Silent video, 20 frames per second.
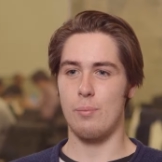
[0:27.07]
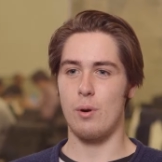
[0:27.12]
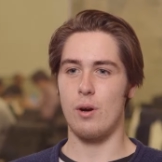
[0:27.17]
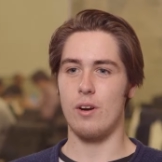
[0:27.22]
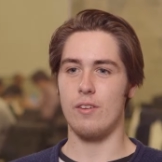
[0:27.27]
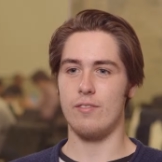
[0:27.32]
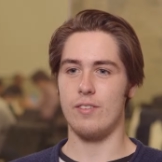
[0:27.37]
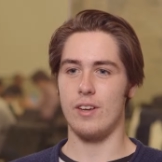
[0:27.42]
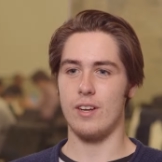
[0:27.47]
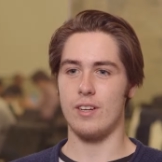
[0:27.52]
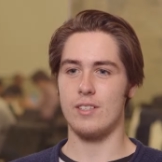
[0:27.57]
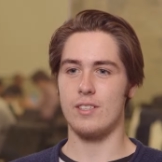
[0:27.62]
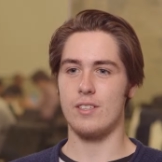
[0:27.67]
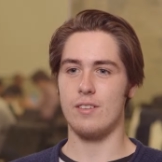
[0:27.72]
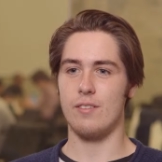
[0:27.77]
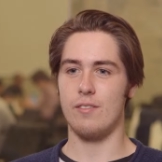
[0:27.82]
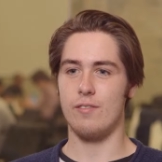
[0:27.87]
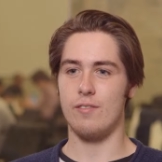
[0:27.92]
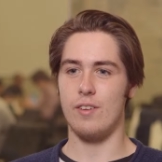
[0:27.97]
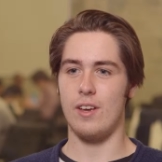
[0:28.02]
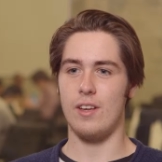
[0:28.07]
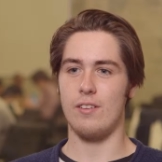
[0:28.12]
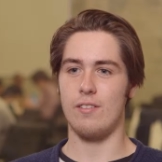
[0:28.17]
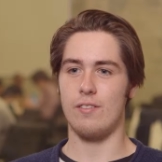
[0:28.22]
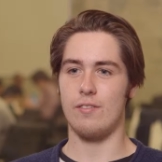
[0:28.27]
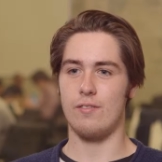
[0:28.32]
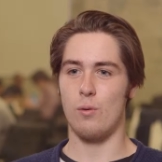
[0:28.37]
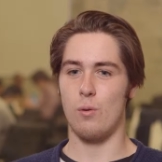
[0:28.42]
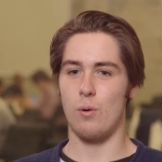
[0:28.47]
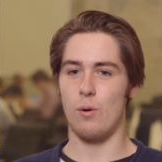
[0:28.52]
perfect fit
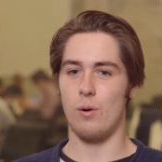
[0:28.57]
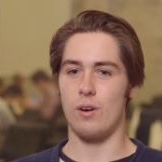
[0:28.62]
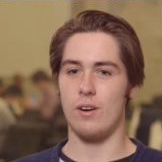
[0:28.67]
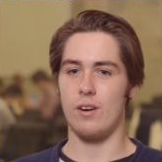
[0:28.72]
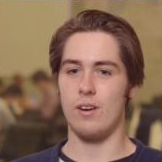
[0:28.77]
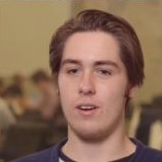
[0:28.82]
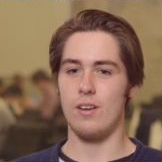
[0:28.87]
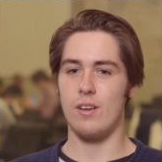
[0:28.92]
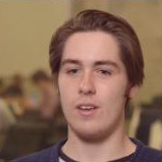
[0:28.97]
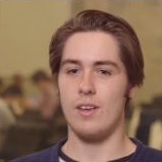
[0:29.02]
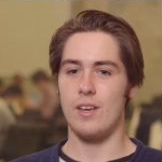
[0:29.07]
for